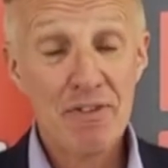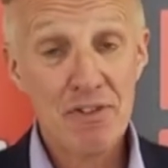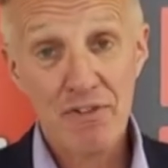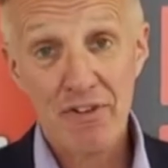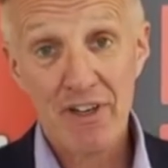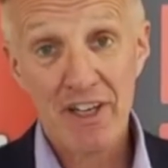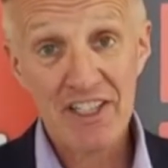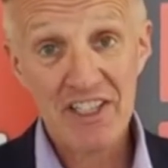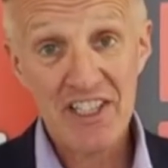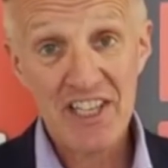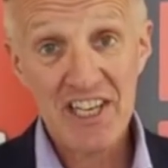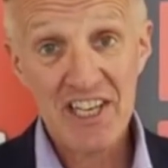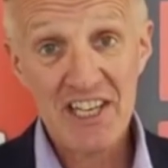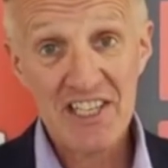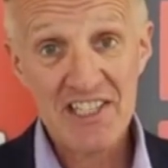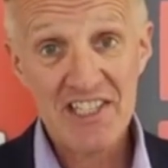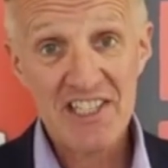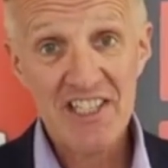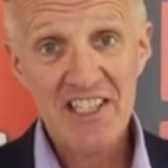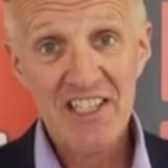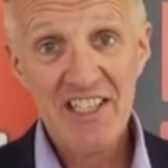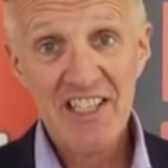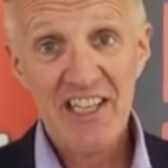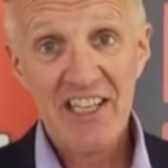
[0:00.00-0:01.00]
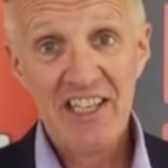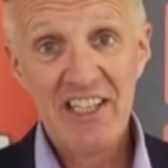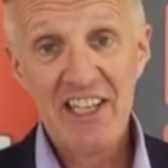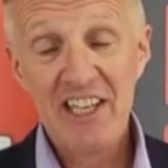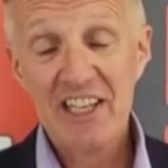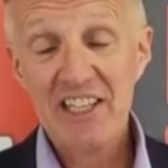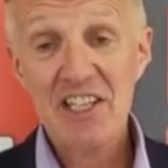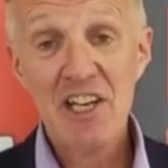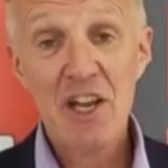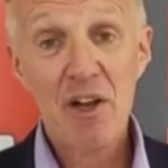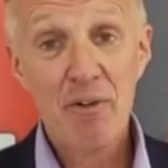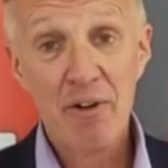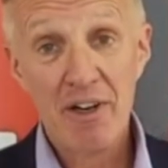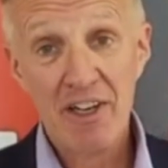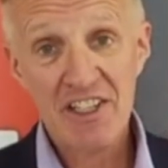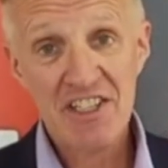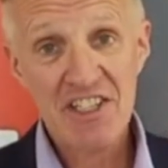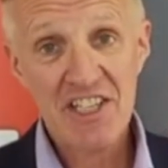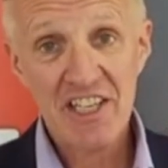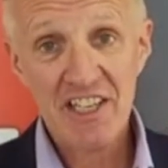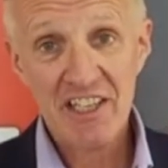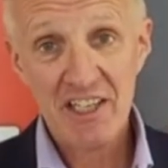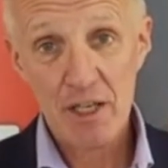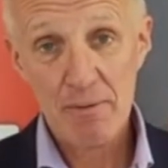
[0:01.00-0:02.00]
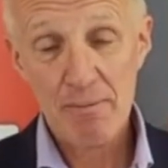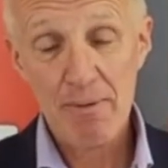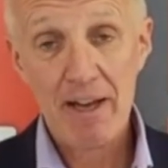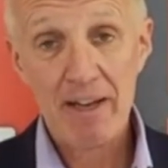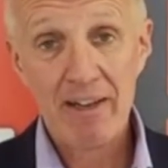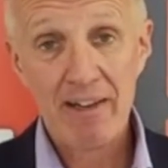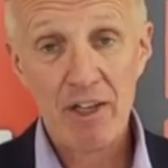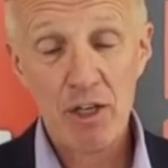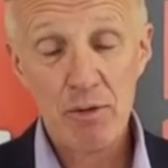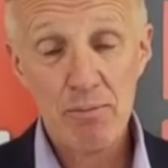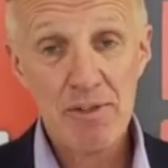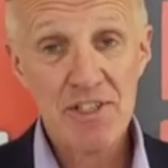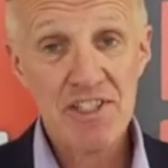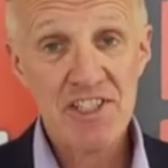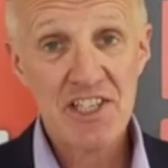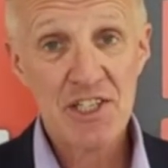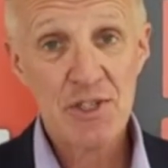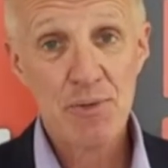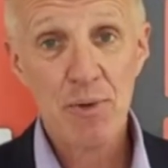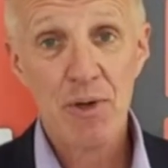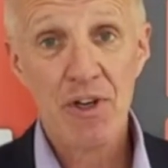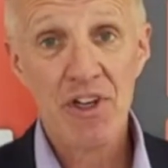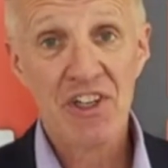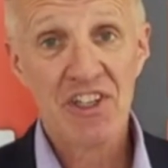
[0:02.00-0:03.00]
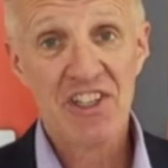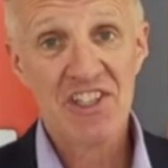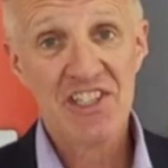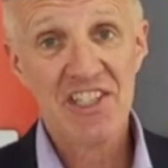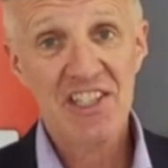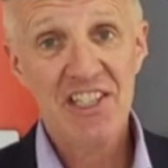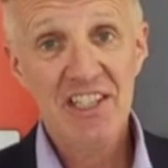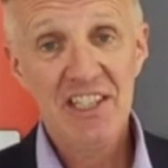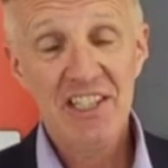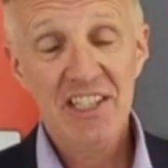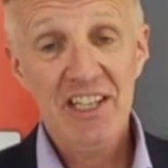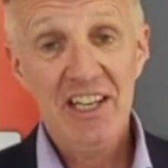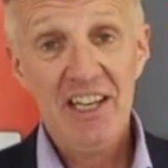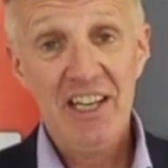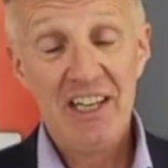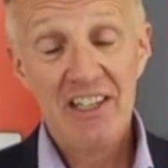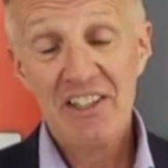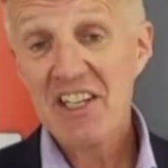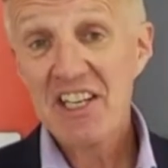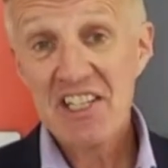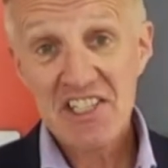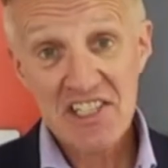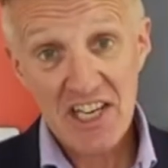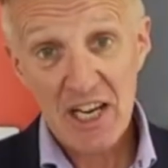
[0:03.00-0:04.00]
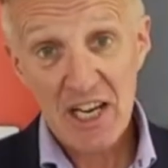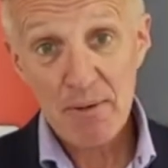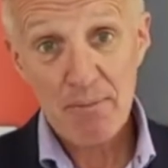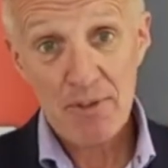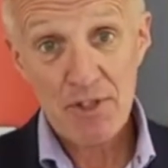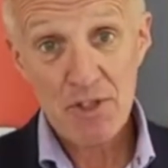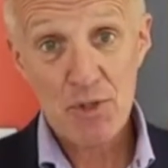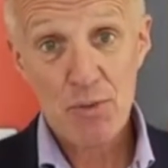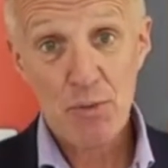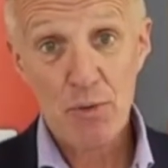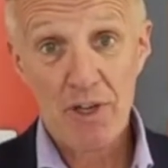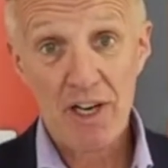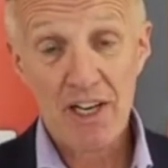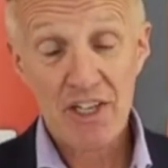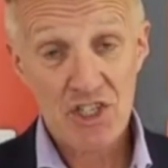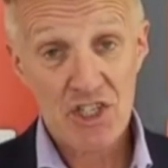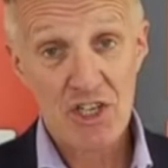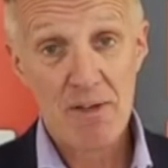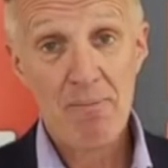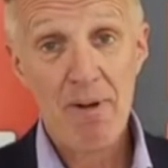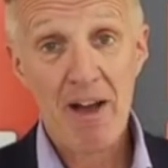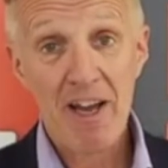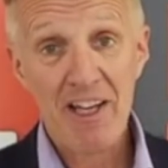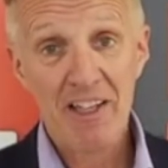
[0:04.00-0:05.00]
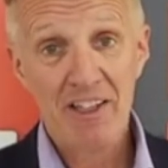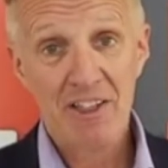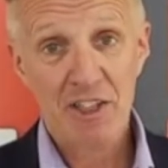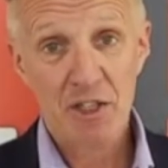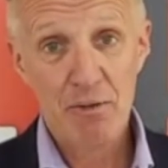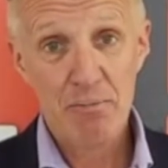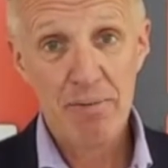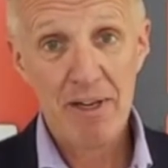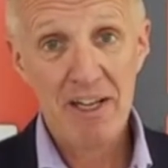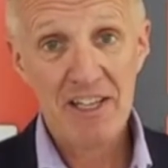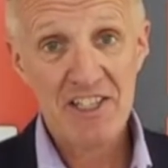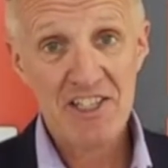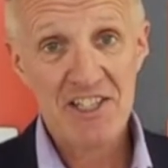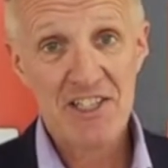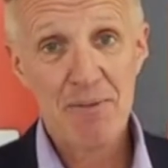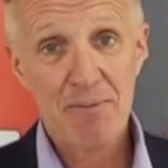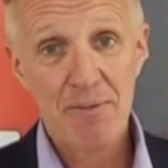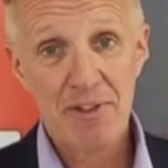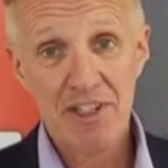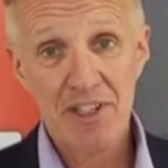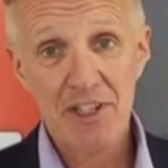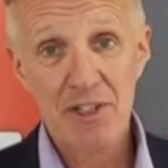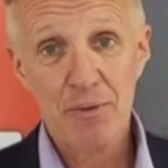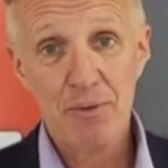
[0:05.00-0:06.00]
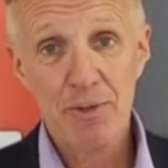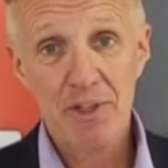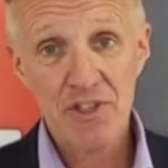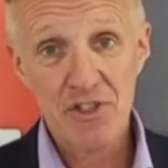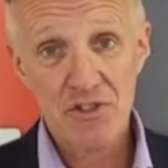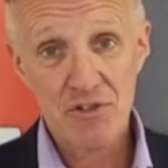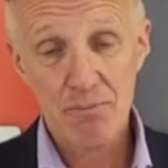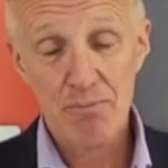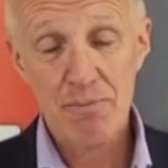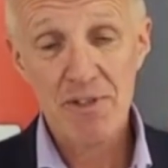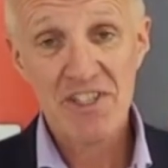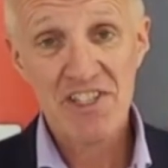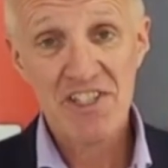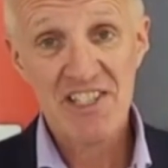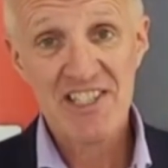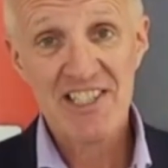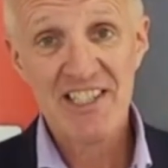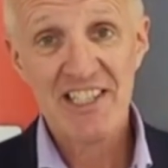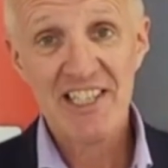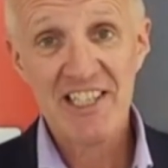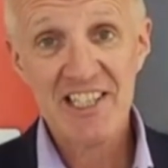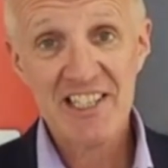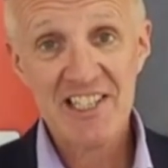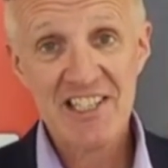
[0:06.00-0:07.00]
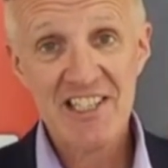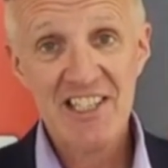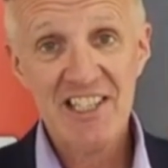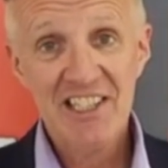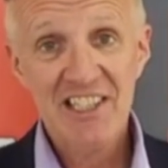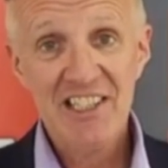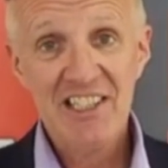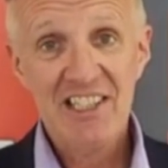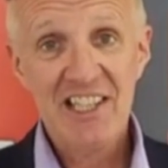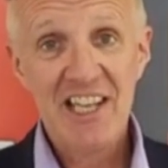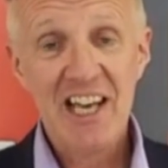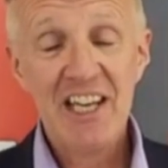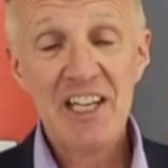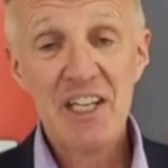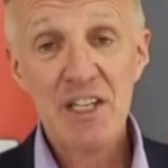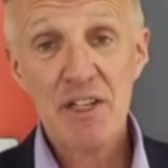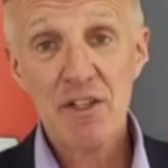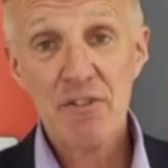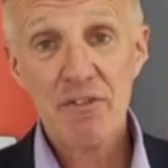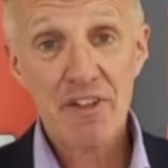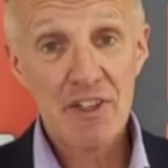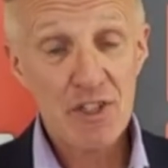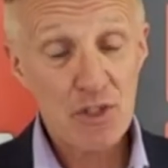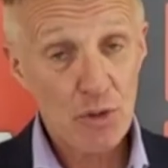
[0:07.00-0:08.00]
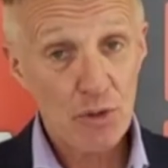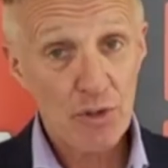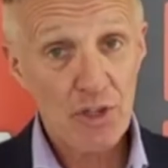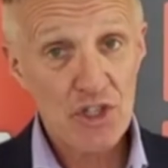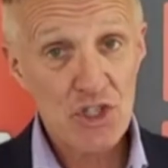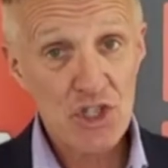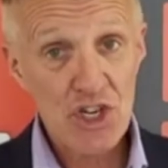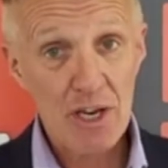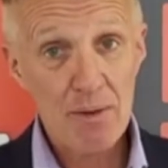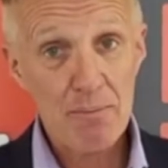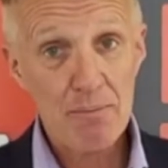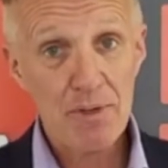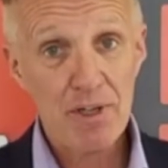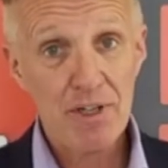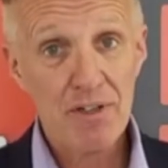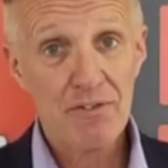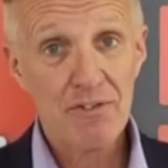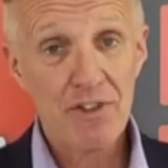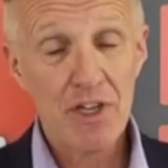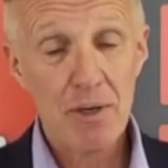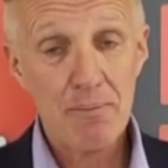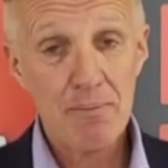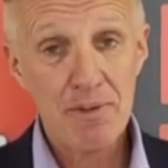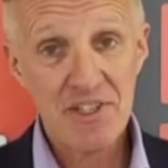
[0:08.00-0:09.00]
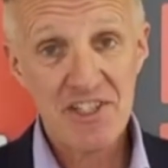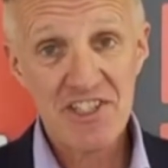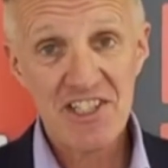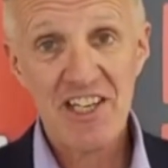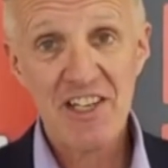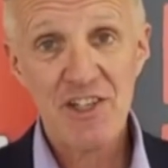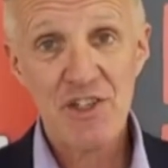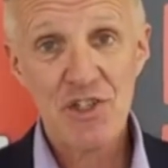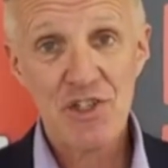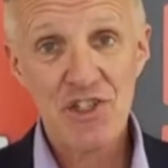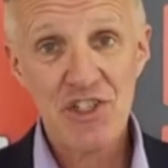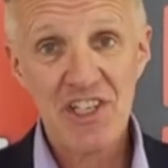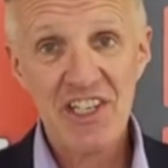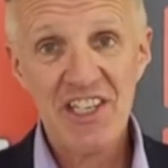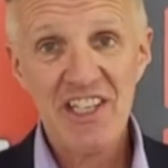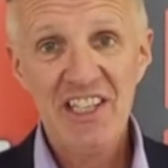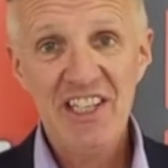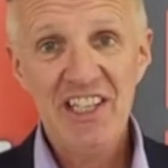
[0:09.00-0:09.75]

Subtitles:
of ideas and had no idea about how business works. These statements were actually mild compared to some of the other ones from business leaders. The head of the Victoria Chamber of Commerce and Industry